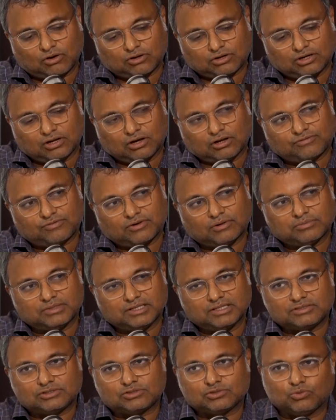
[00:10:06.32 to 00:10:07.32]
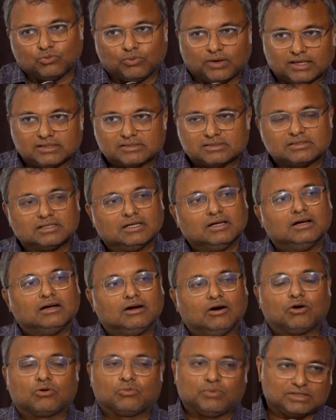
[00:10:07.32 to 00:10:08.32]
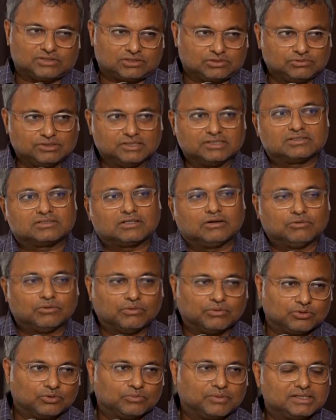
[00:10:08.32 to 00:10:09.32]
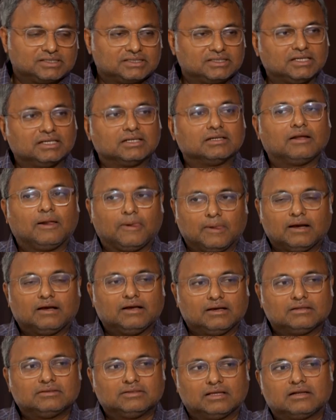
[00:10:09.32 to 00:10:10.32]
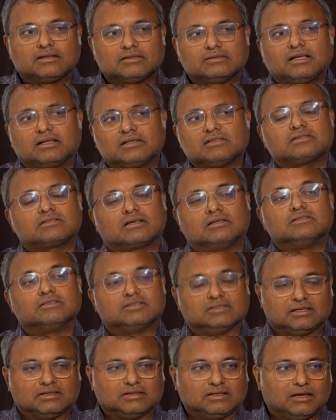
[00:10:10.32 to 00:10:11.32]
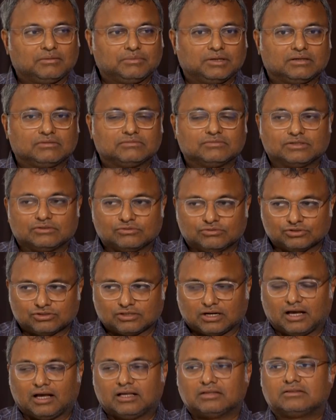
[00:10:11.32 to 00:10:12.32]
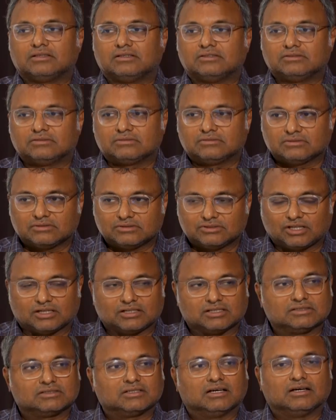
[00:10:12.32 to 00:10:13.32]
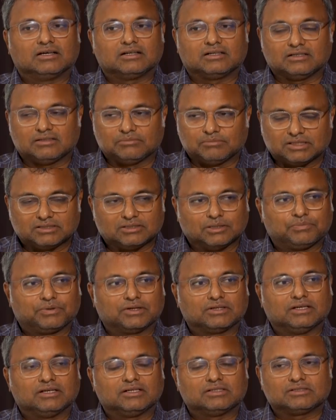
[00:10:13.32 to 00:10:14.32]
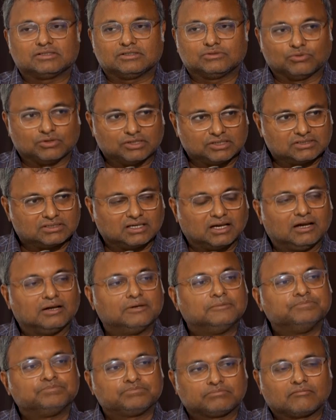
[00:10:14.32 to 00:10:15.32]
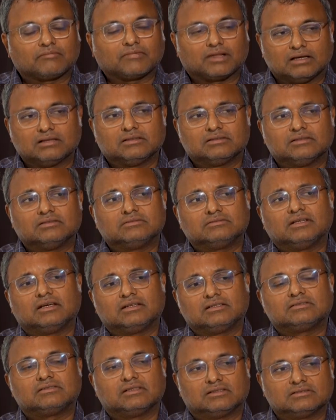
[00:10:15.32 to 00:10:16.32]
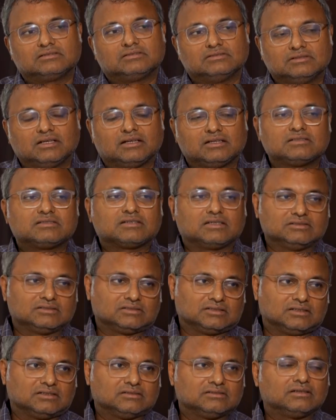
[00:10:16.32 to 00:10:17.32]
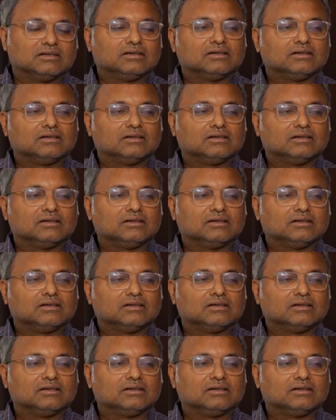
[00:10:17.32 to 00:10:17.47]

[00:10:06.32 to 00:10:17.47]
corridor from east to west or west to east, however you might see it, there is concern. I mean, in Gujarat, in Chhattisgarh, in Madhya Pradesh, in Orissa, there is concern.